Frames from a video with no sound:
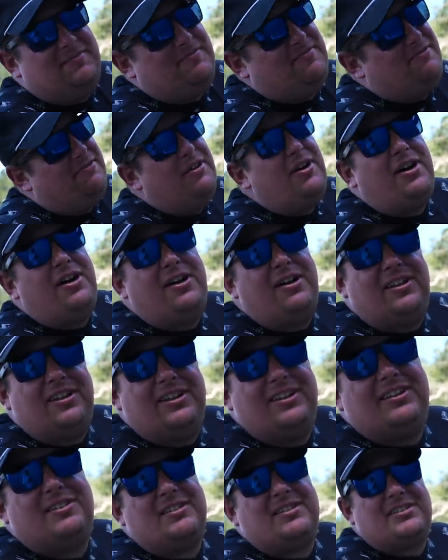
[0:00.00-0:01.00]
fall.
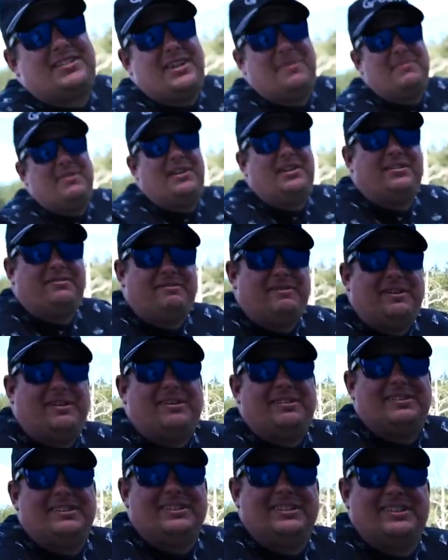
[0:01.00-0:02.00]
Coming in the oh, fall.
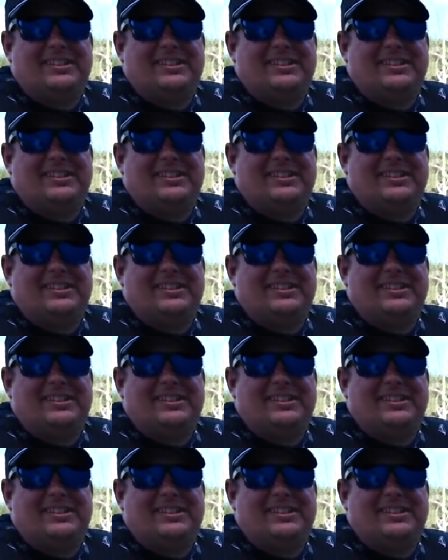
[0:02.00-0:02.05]
God,